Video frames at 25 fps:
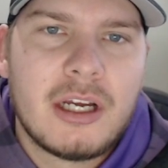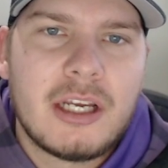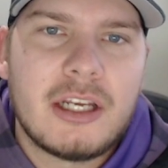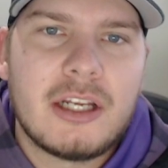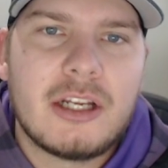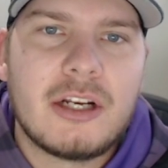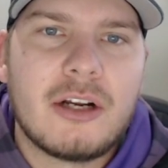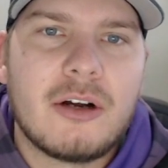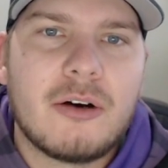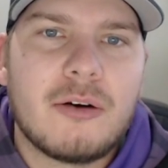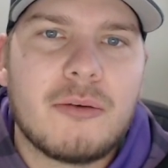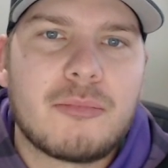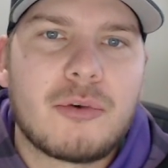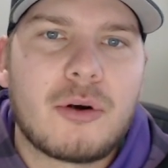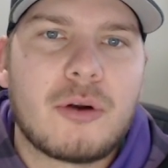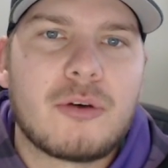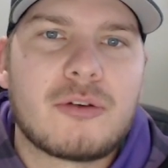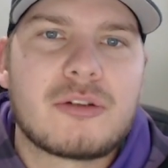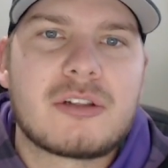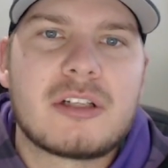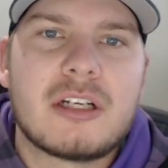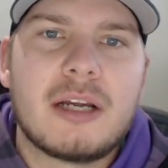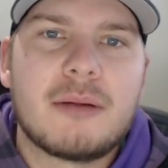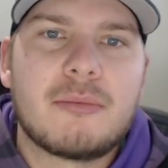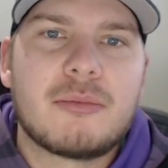you know pro
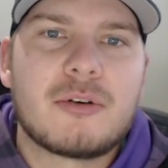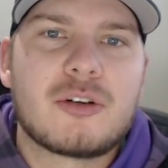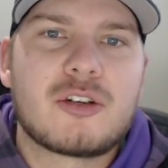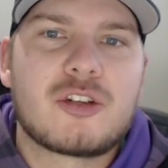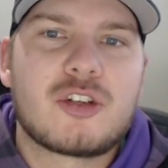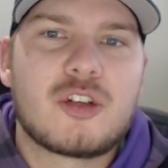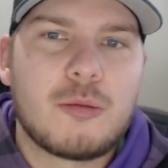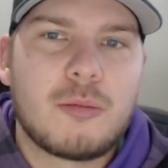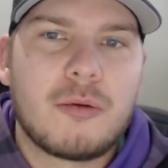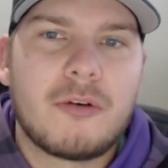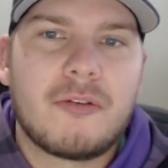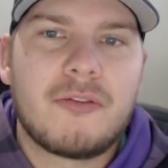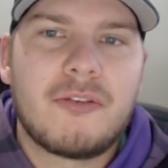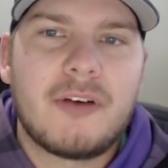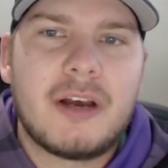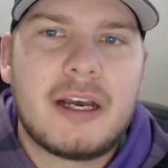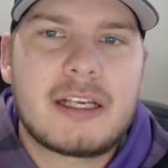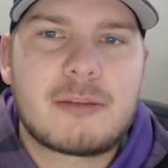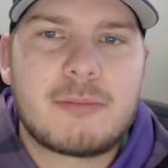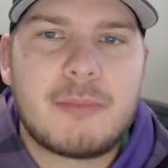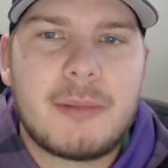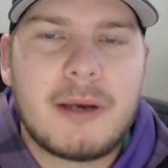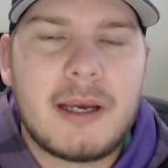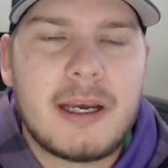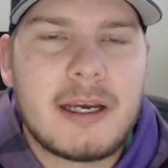snipers, super
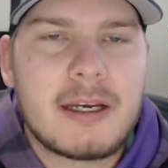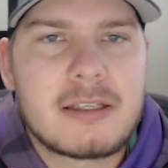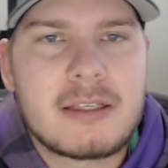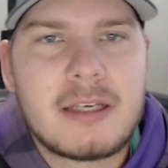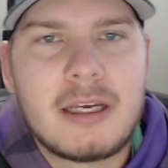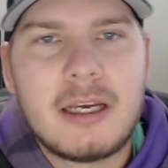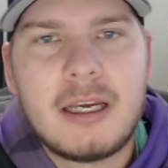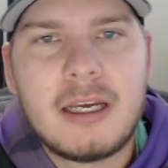fast bags.